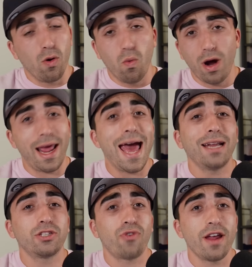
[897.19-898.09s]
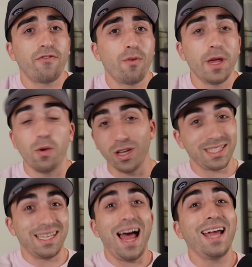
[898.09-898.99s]
what hat is right for me? What
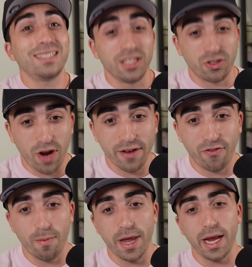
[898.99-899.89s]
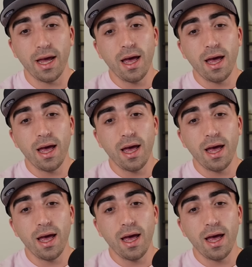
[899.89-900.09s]
size is right for me?